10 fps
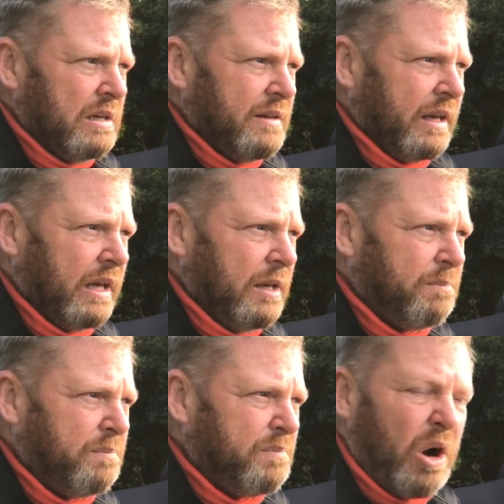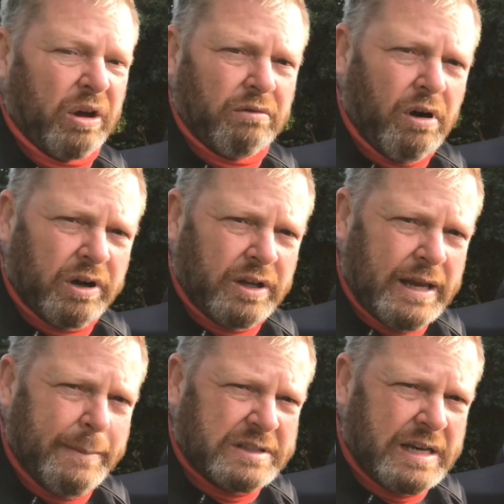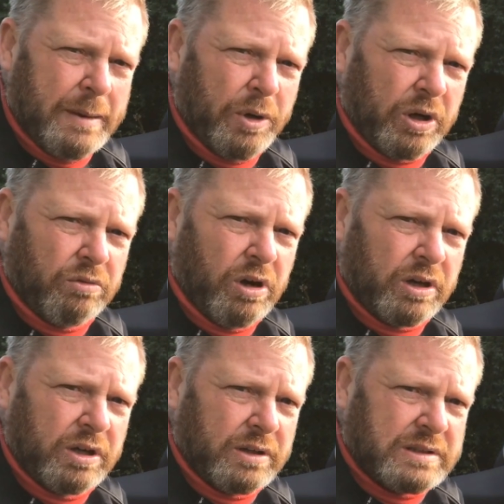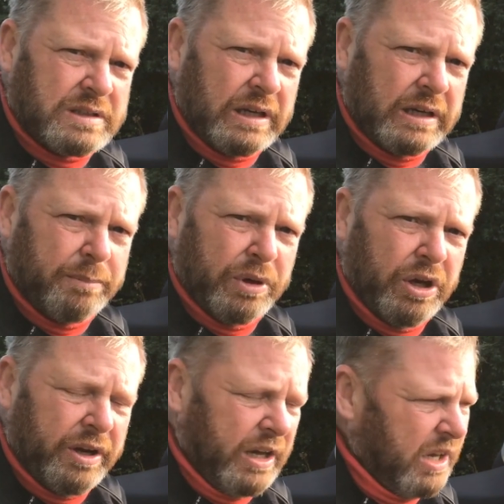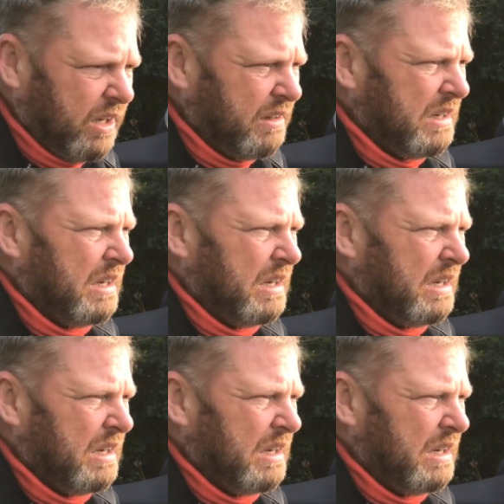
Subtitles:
the pocket rocket, the MSR pocket rocket burner,